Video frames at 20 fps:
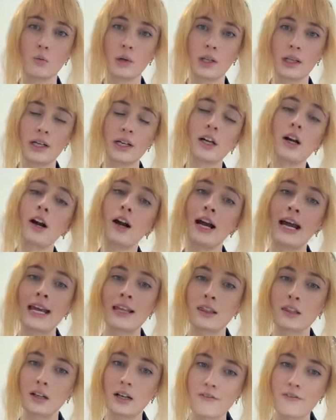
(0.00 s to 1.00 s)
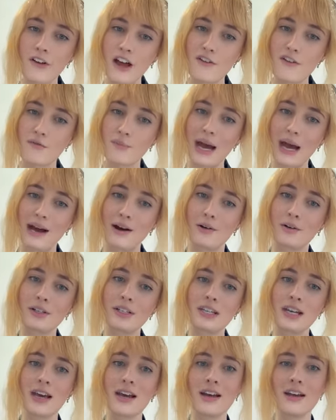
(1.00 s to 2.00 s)
will incur a 35
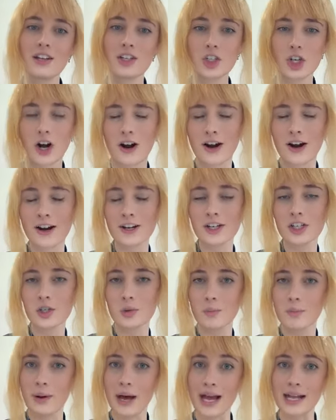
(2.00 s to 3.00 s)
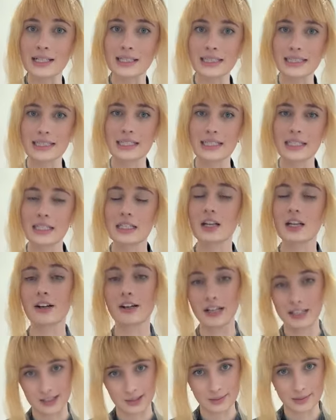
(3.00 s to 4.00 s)
pound charge. But
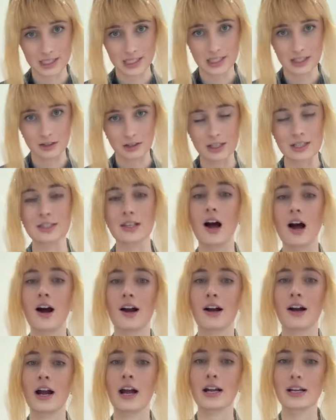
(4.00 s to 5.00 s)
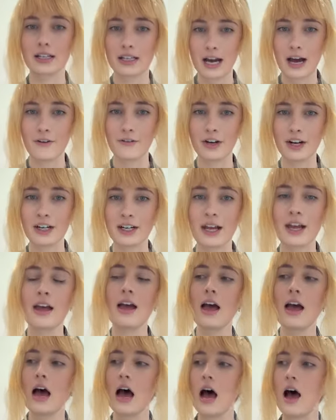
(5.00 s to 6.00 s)
your customs and duties are covered.
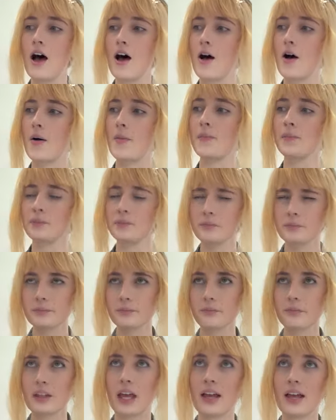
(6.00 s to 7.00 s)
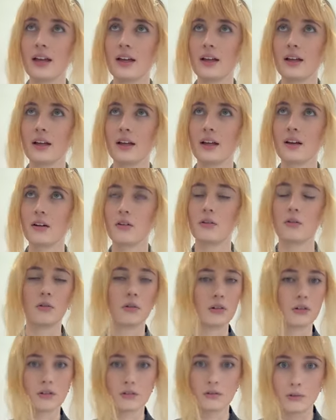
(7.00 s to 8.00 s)
Um,
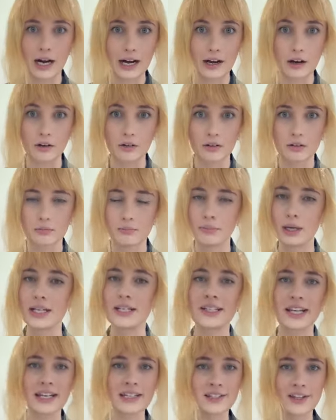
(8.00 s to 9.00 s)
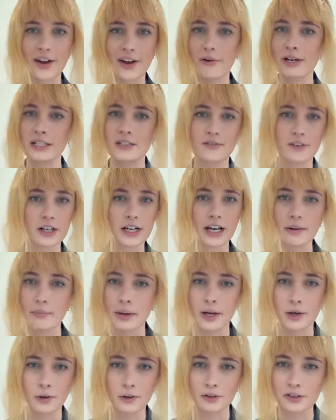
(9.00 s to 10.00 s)
Wow. Mondays, I always forget
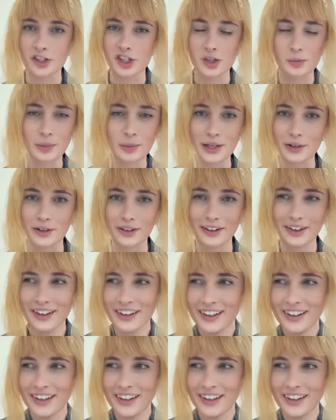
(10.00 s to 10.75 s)
my whole spiel.